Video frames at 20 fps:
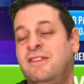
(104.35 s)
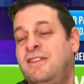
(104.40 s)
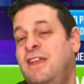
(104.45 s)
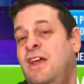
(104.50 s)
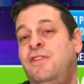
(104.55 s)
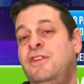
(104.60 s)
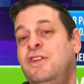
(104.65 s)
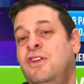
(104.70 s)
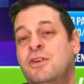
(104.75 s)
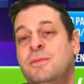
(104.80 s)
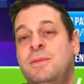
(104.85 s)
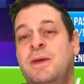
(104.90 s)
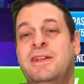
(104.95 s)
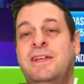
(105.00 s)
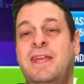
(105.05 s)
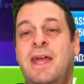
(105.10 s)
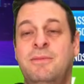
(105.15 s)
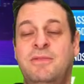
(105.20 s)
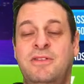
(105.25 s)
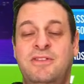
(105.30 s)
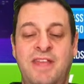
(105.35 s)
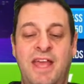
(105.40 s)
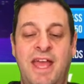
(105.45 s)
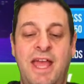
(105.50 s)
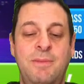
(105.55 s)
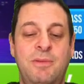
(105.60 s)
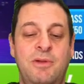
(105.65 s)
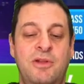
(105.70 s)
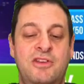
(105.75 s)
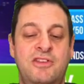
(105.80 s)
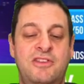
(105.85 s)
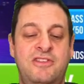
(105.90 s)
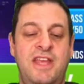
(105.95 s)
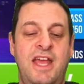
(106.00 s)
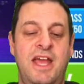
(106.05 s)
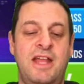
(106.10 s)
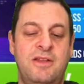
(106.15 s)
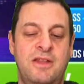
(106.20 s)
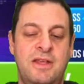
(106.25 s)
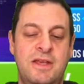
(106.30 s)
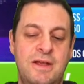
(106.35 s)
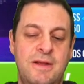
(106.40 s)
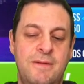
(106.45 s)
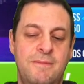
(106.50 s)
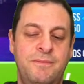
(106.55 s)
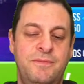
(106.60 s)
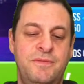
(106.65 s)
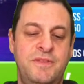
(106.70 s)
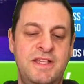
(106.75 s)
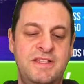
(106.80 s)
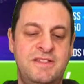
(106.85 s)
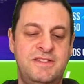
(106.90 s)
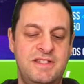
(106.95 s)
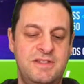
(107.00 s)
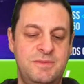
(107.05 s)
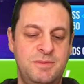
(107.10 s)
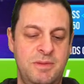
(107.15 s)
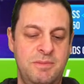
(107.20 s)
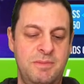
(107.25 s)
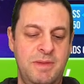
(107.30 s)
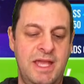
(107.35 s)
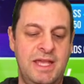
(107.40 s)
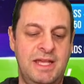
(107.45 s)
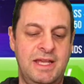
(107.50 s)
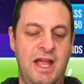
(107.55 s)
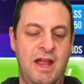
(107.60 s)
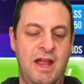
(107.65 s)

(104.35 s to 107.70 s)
Definitely not going to be able to get them today, but like I said, this is my main